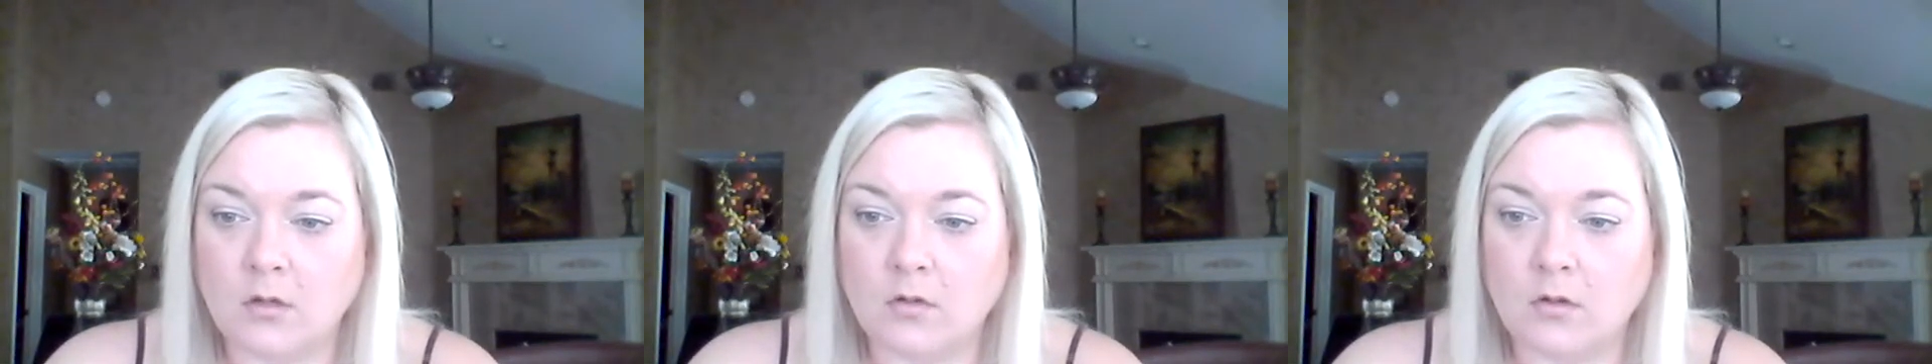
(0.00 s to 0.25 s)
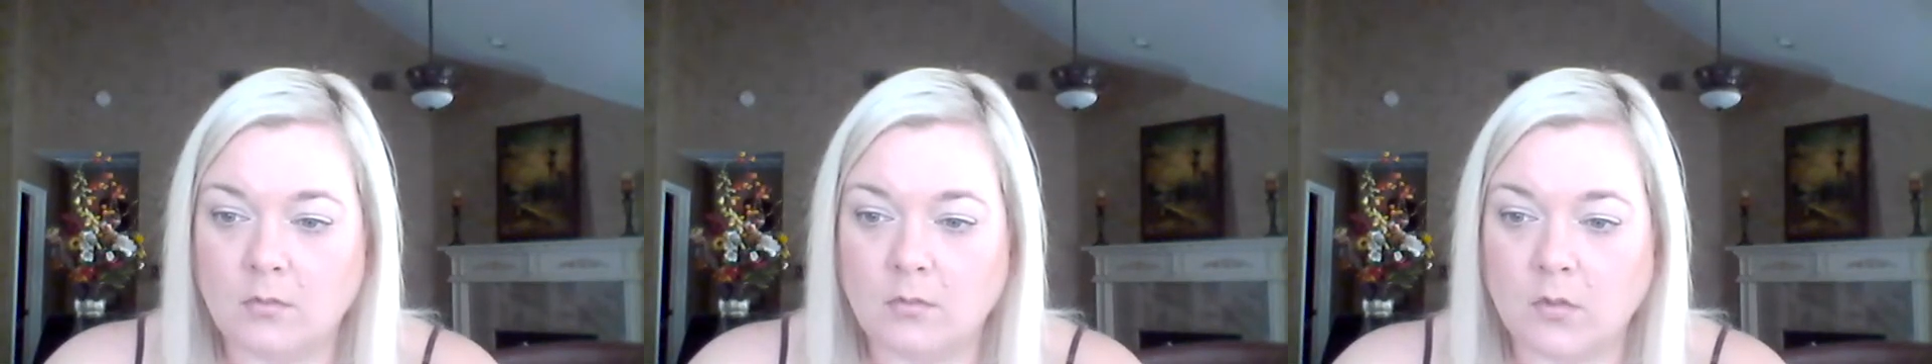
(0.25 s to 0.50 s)

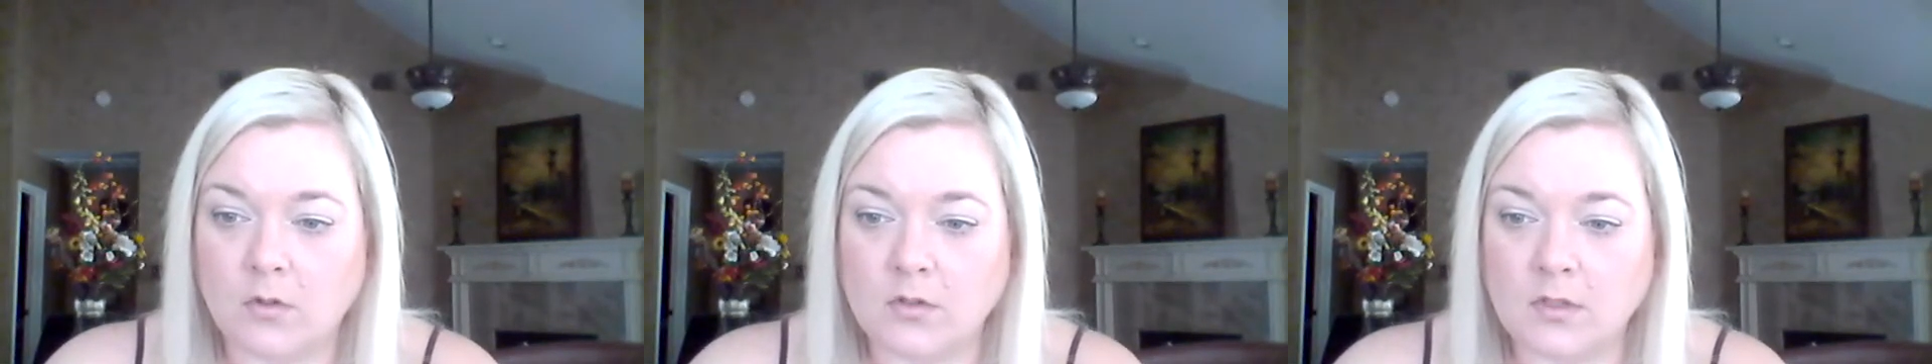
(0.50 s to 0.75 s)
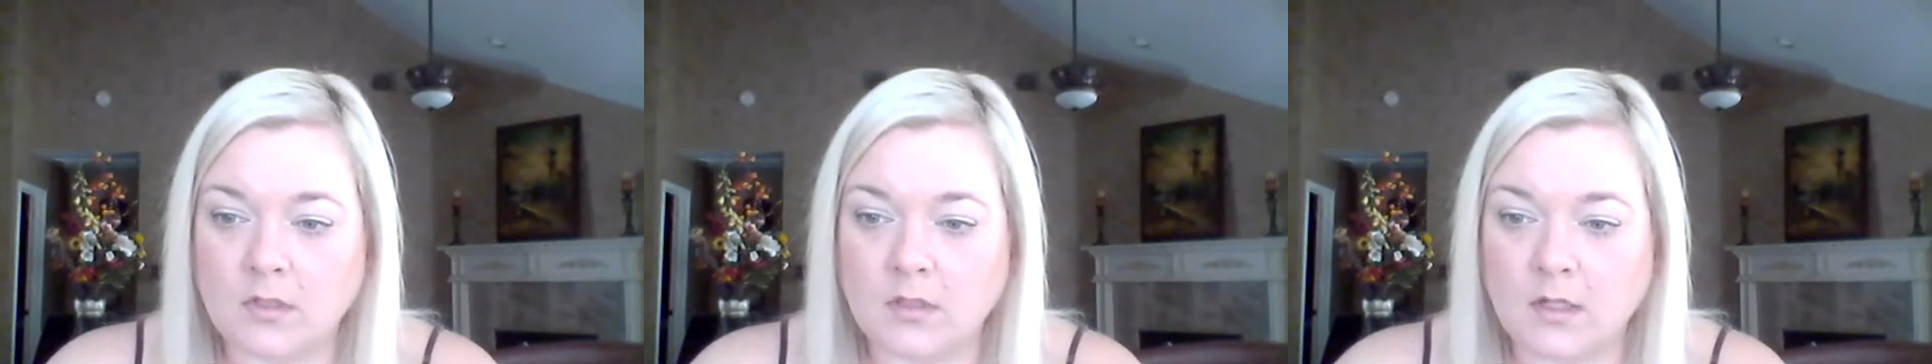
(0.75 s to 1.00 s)
road
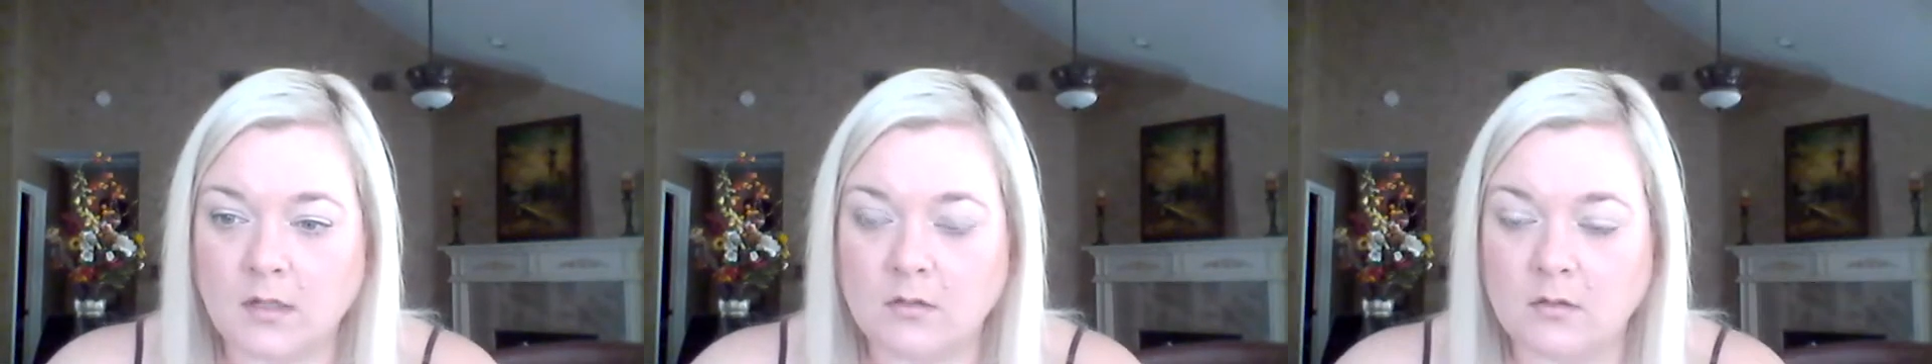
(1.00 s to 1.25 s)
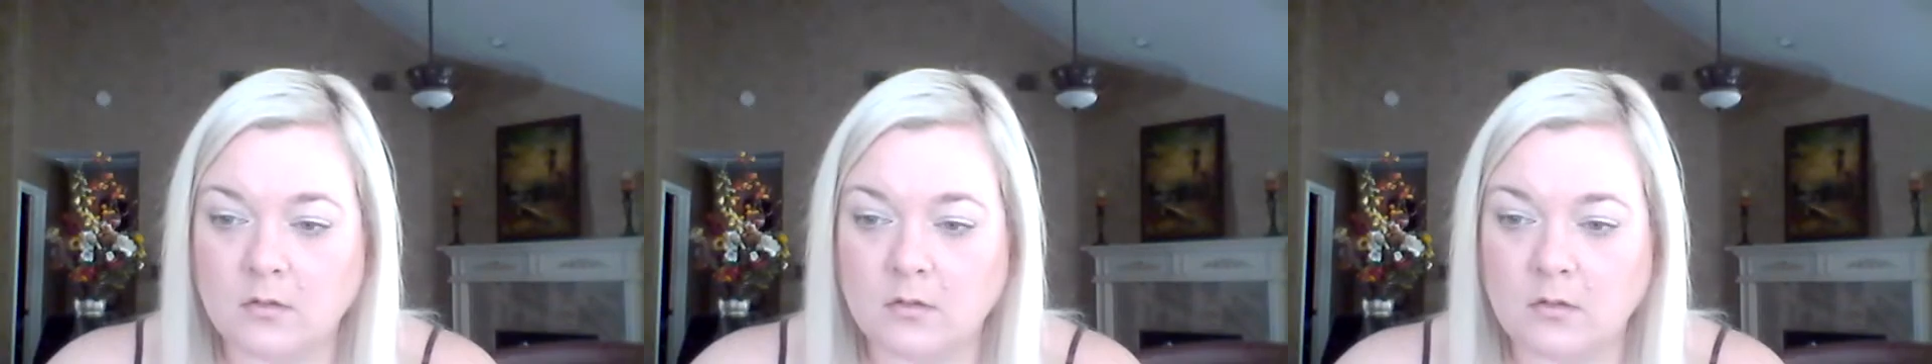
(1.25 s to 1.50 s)
portion in high
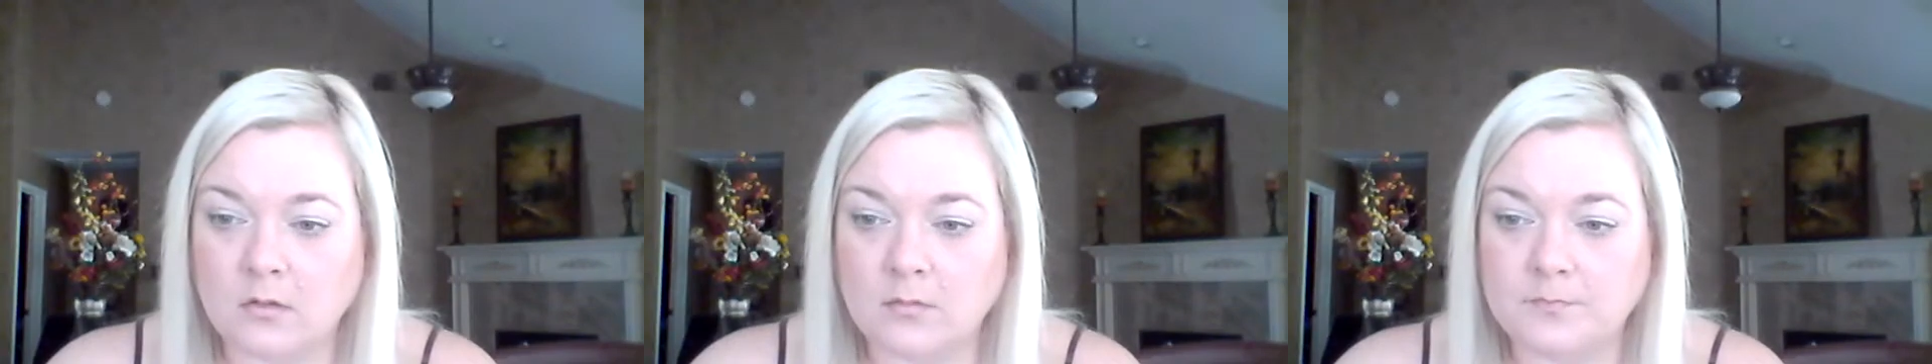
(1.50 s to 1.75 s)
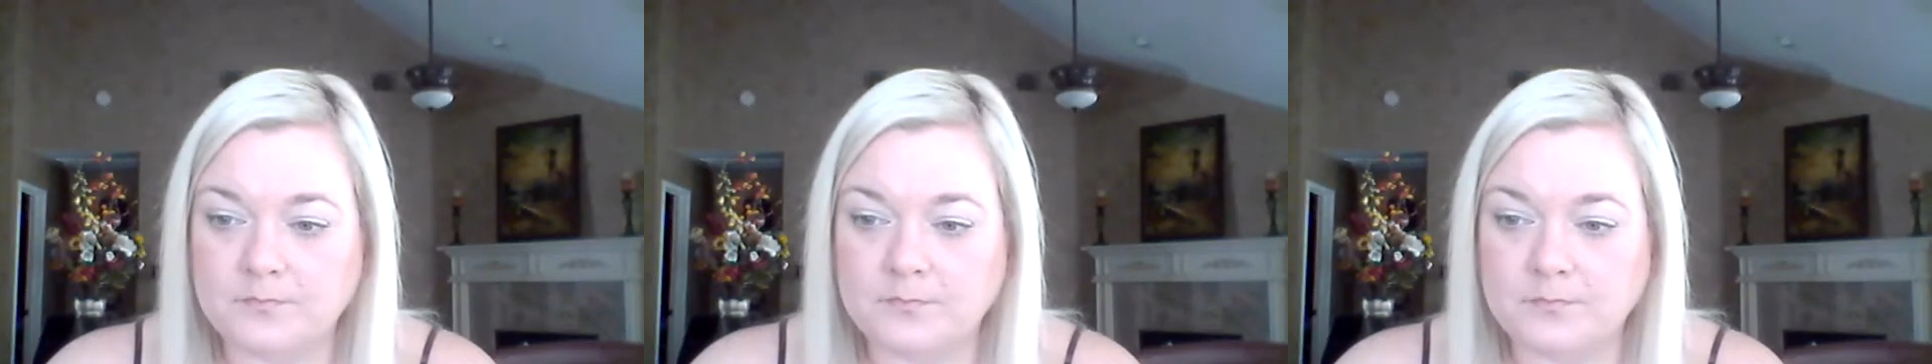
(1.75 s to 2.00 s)
school.